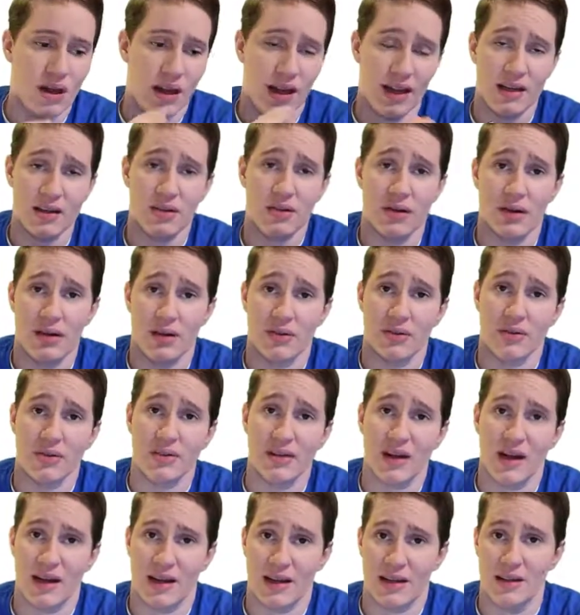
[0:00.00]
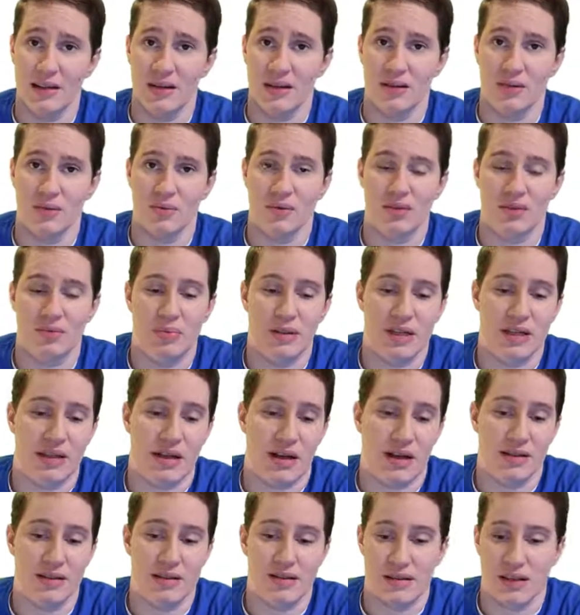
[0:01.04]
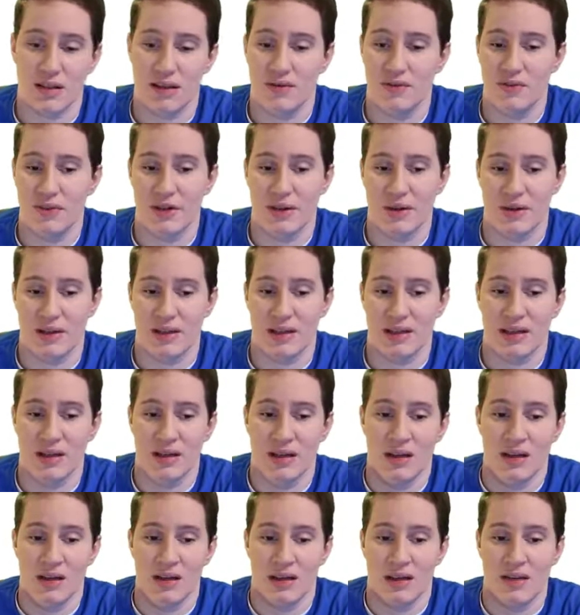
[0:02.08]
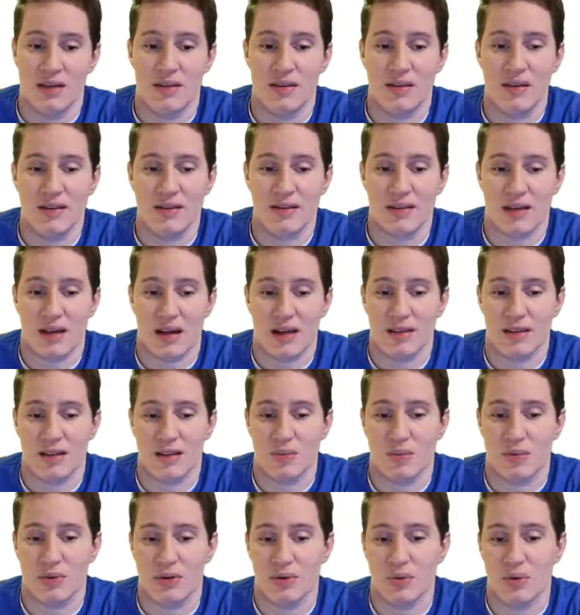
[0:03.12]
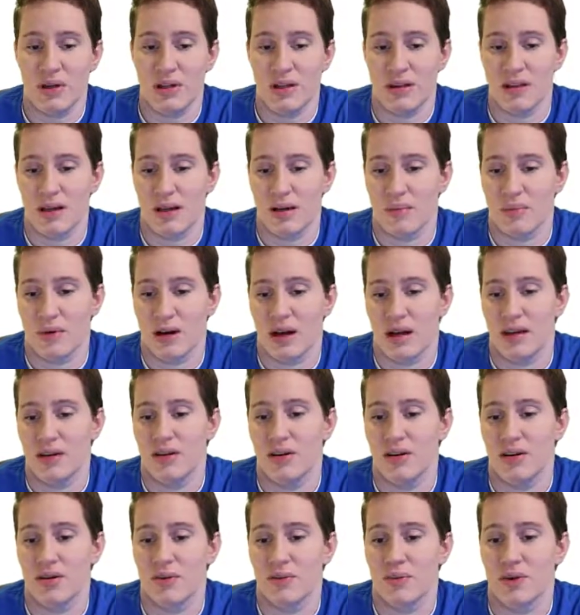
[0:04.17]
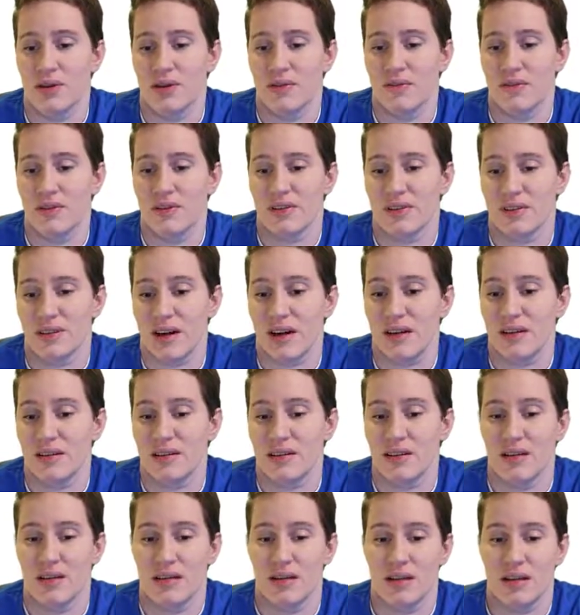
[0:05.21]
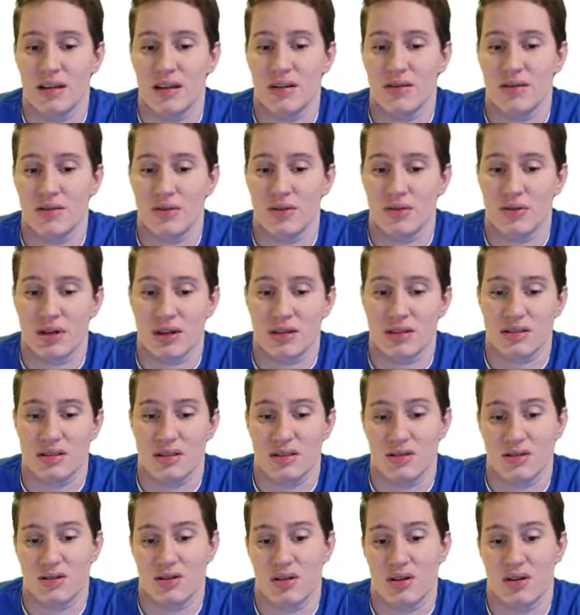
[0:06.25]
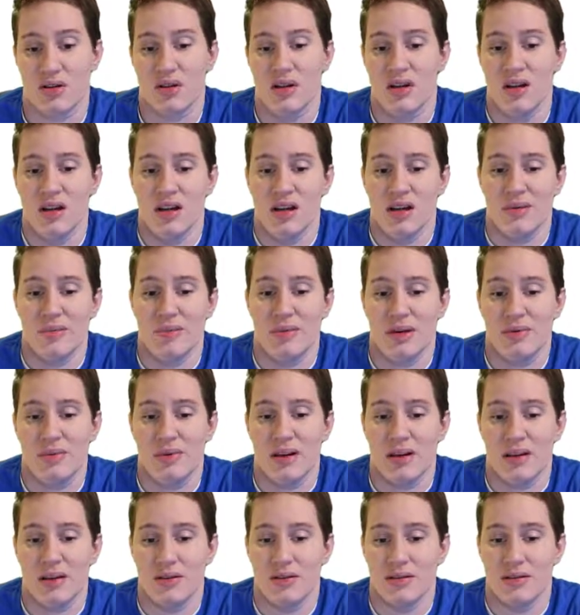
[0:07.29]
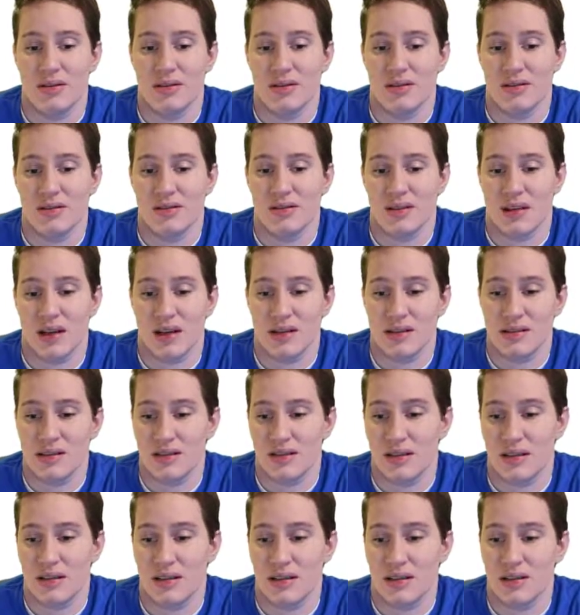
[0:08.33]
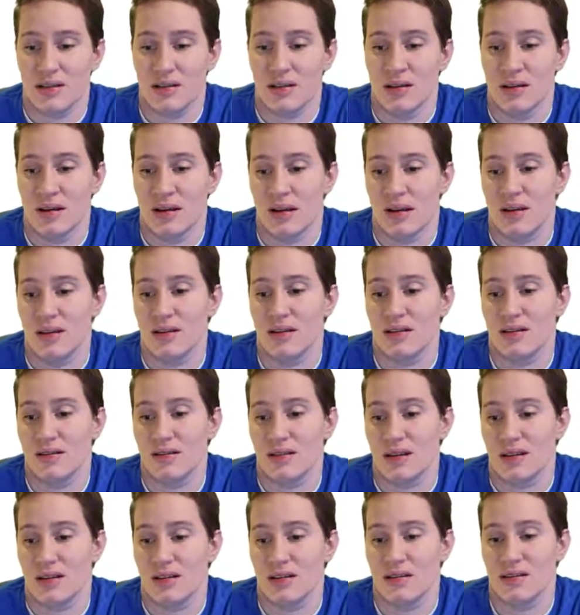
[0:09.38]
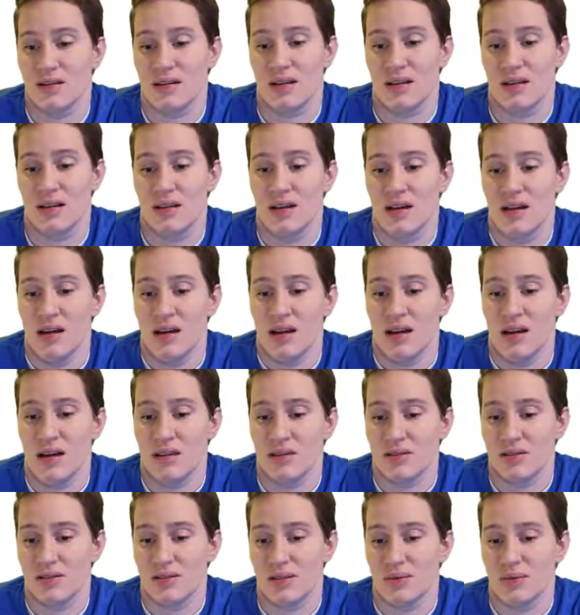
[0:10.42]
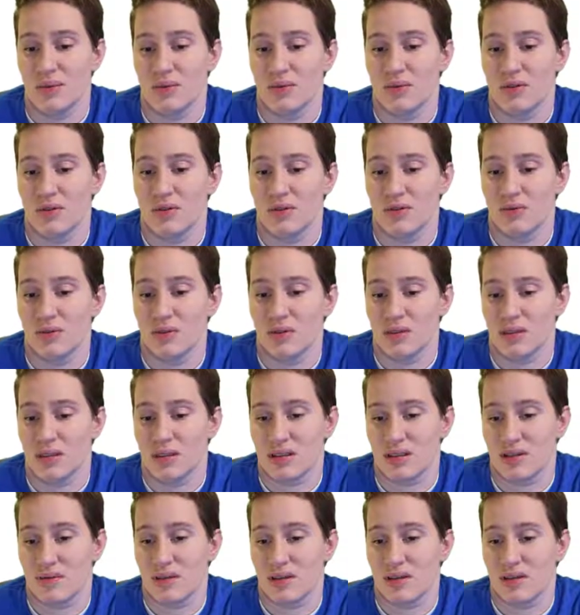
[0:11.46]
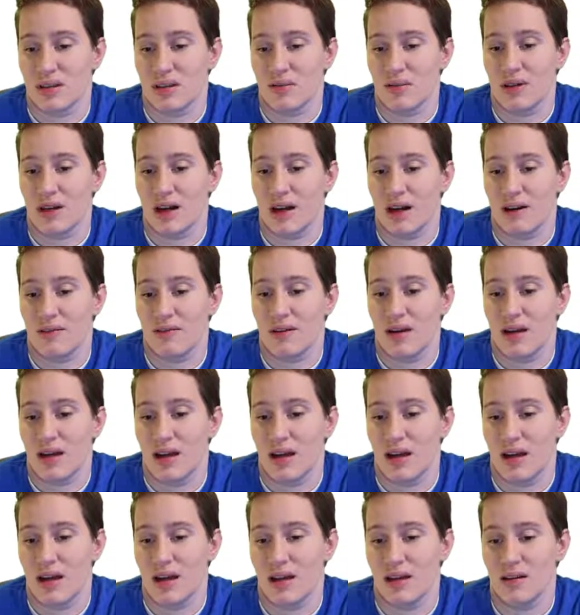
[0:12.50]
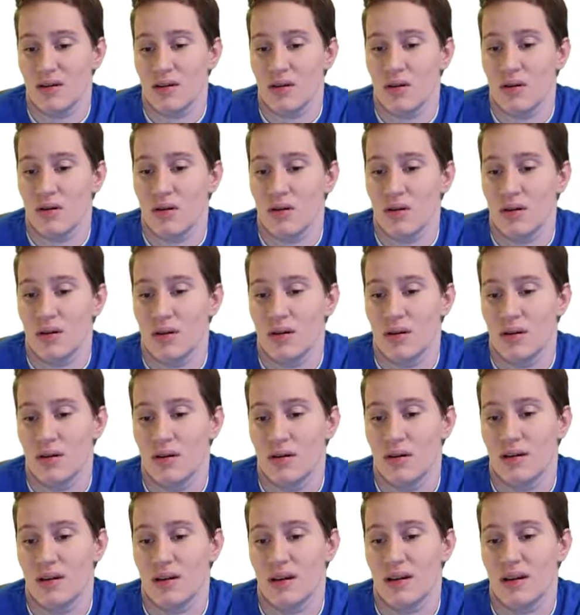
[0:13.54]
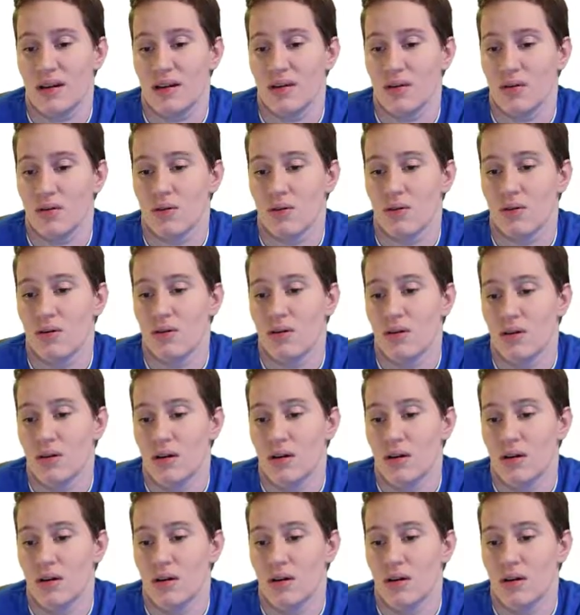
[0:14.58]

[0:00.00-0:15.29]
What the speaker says: Angle angle side would be that instead of knowing this side that's between them, I know one of the sides either direction. So maybe I know that this side is 10 and this side is 10. And so what we do is we look at this, if we say we have angle angle